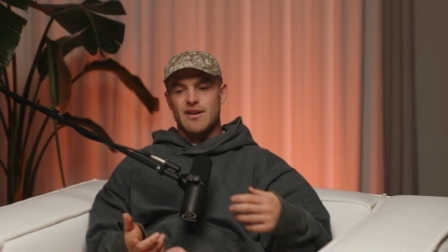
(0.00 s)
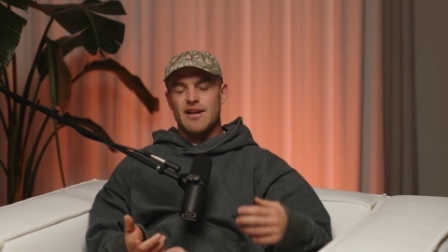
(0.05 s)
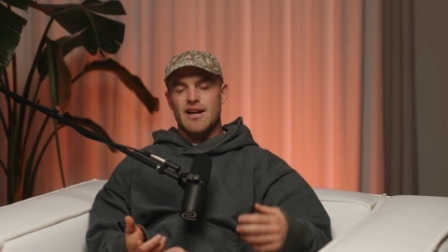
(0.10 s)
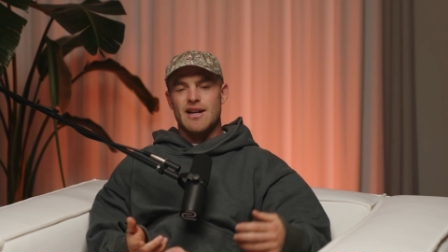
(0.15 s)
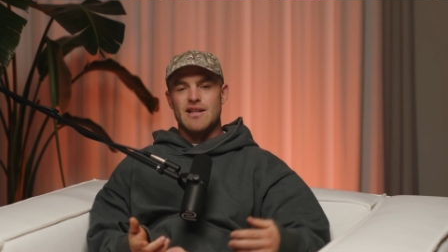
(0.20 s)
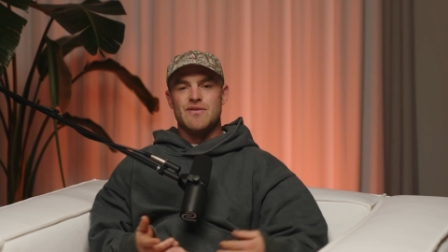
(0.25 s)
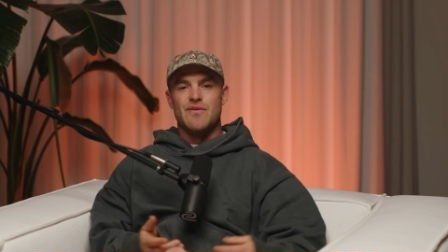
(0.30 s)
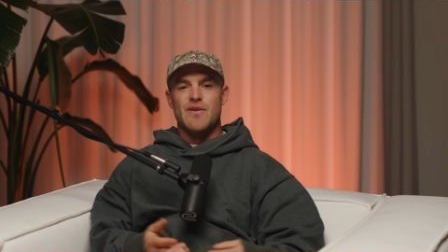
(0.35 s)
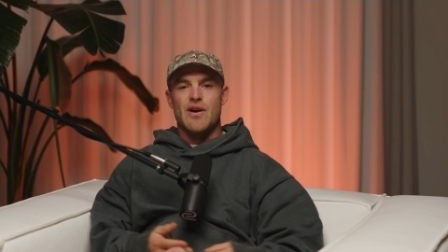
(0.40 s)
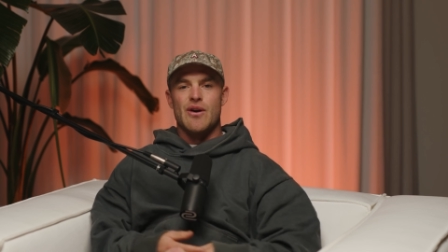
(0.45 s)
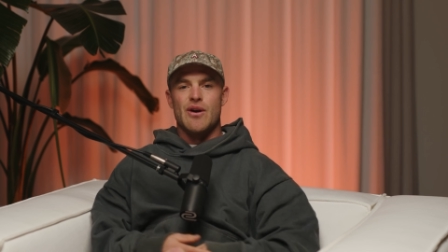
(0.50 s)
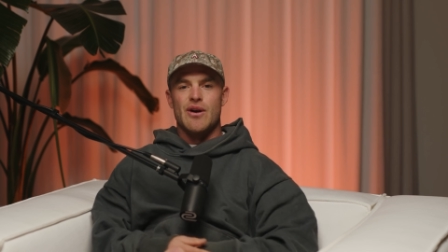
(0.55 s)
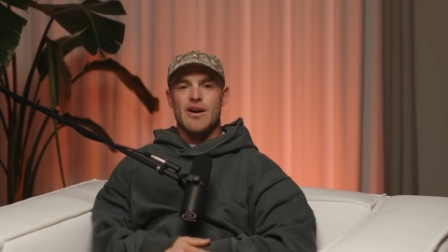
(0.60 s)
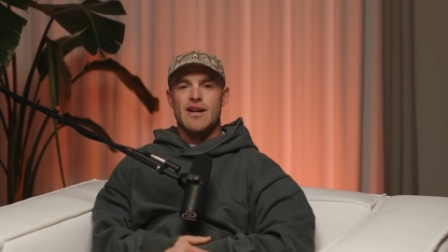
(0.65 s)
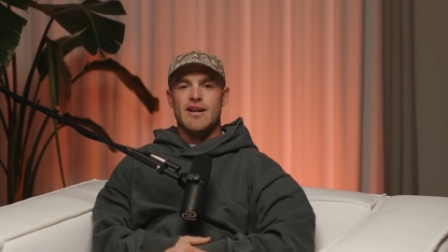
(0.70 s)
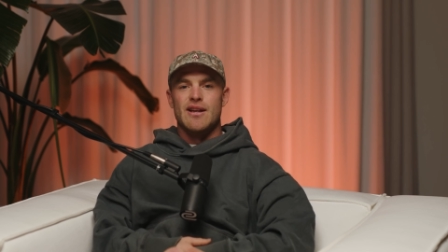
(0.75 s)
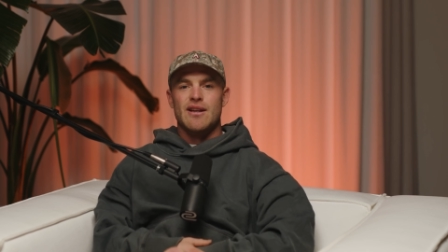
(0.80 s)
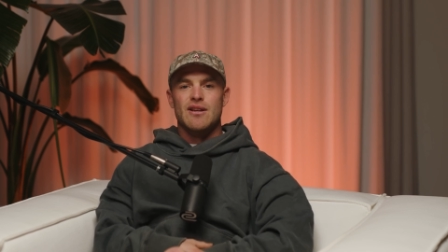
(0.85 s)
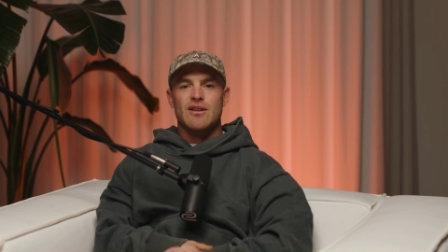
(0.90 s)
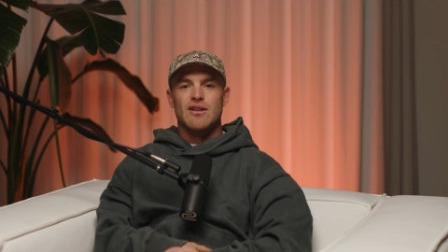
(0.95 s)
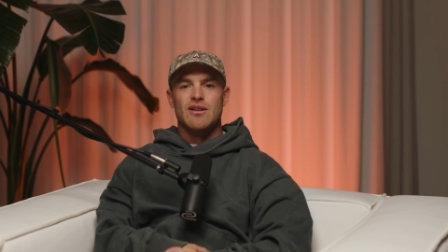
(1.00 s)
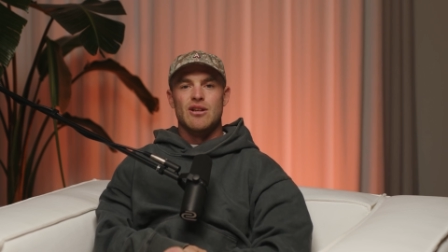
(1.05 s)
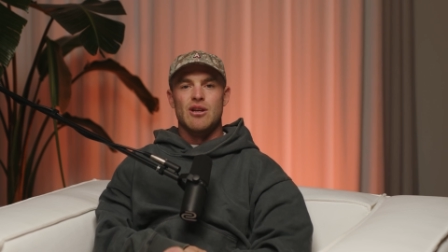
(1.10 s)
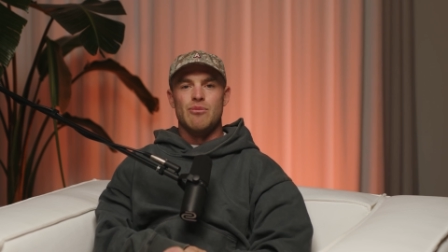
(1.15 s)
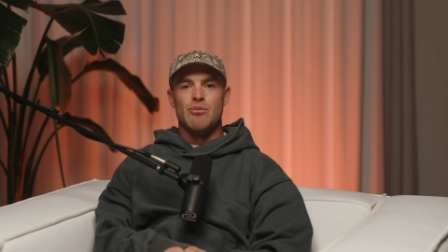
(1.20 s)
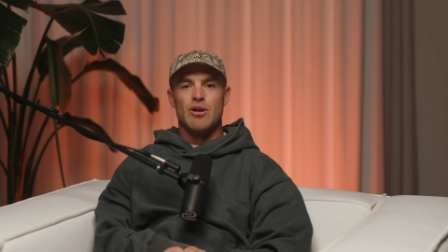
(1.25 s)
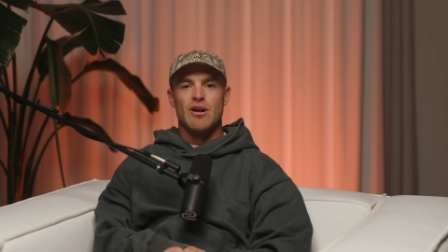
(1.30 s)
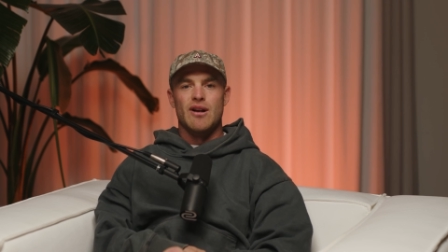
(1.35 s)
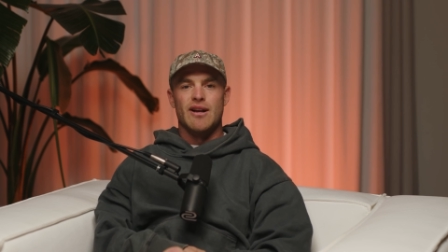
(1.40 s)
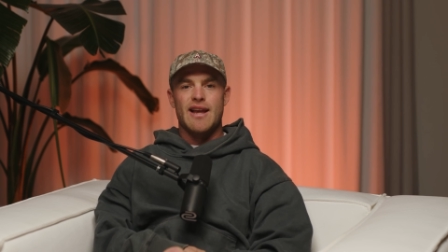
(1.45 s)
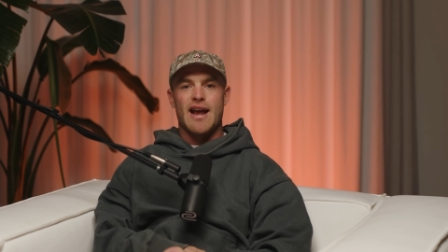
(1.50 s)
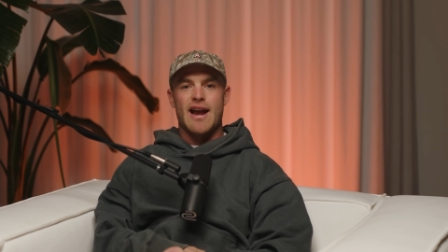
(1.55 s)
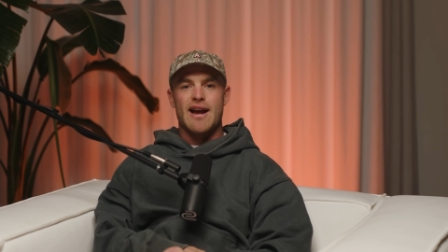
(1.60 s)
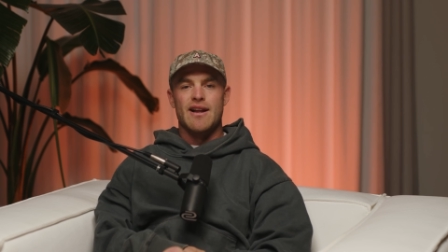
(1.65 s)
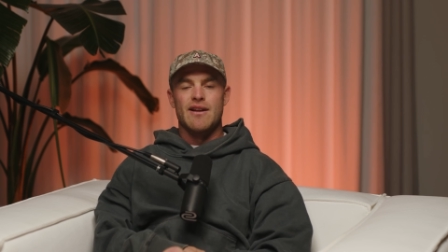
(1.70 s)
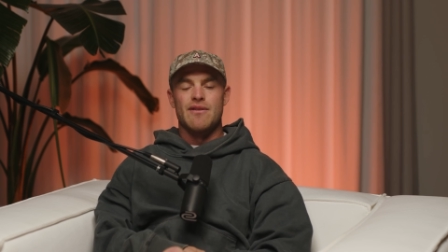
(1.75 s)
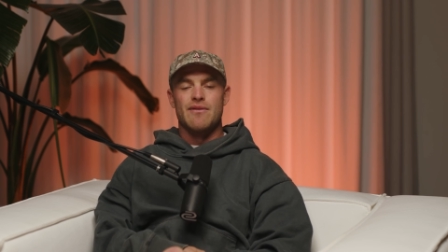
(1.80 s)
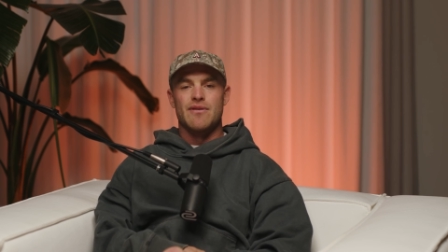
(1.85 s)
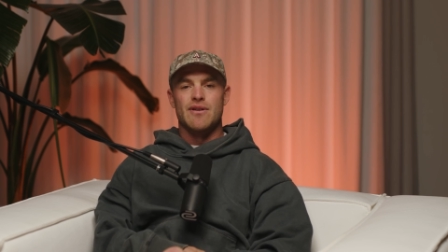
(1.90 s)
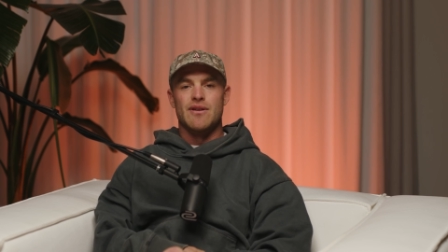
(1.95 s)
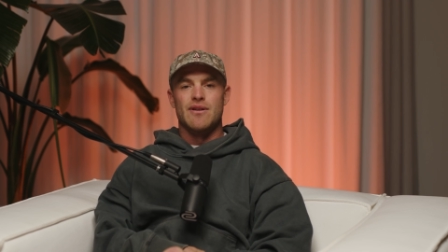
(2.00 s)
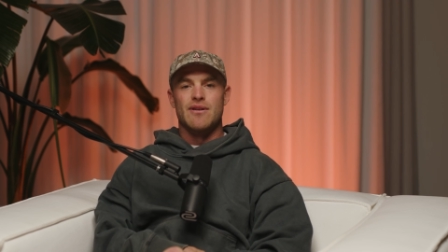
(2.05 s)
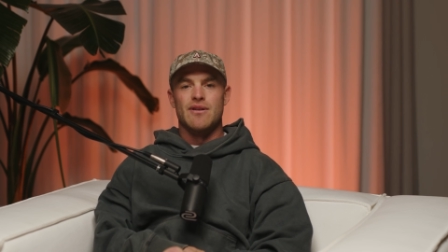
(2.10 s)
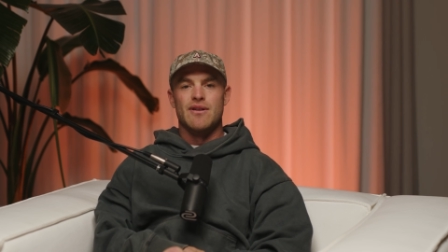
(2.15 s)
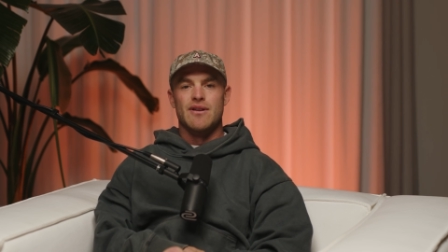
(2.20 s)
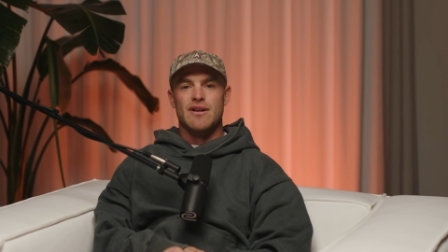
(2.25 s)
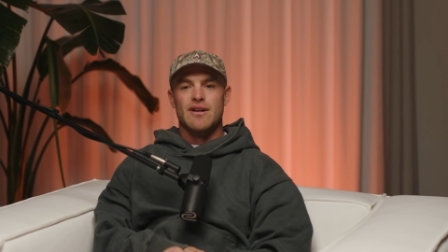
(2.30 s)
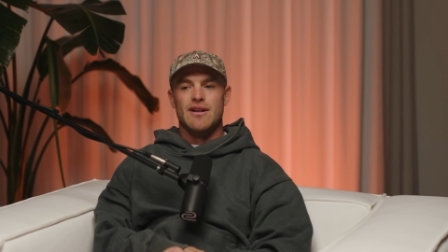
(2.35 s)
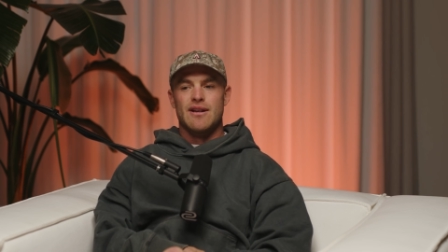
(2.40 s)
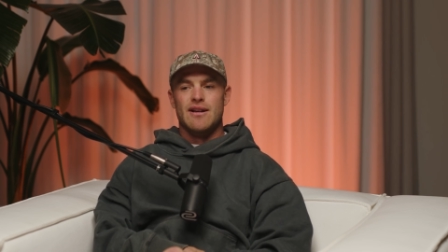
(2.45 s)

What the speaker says: it's very communicative, and